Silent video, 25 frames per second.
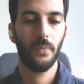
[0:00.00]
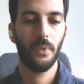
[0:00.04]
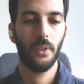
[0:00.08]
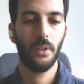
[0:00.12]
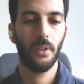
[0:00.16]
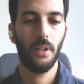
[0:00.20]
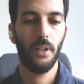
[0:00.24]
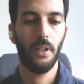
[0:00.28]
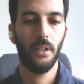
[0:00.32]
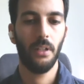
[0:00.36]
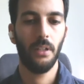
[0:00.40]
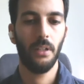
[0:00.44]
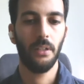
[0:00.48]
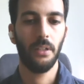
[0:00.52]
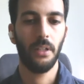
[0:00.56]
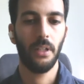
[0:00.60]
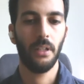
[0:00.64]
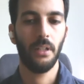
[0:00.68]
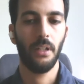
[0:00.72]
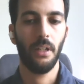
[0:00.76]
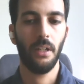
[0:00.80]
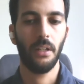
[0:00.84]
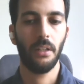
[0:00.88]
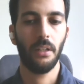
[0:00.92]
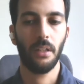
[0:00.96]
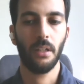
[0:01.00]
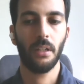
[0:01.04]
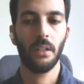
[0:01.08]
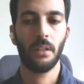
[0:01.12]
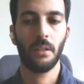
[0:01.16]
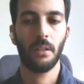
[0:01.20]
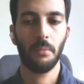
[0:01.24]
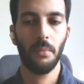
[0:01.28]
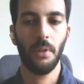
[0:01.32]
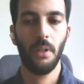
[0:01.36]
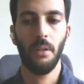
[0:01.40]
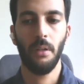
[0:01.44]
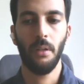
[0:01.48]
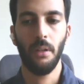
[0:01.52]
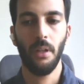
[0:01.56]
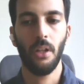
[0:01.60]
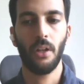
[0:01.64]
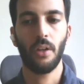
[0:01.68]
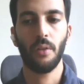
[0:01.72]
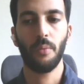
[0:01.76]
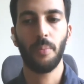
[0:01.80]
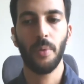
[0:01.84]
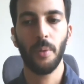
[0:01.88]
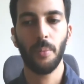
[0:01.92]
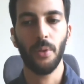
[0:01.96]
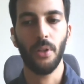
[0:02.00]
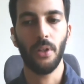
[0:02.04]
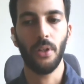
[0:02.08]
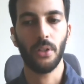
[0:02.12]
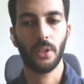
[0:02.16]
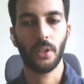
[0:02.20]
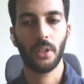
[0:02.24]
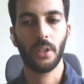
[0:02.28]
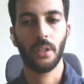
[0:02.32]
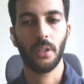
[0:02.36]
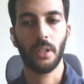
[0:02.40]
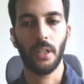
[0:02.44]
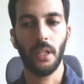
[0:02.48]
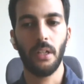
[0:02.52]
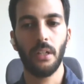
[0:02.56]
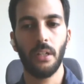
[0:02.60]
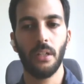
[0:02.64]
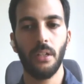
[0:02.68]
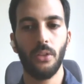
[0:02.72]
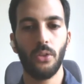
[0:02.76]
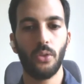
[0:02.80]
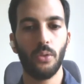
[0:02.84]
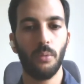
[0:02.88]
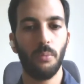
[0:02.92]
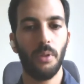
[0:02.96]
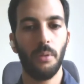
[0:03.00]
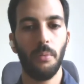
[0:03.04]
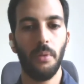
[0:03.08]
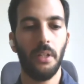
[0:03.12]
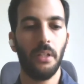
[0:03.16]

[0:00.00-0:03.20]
And I think a lot of people are getting into BIM,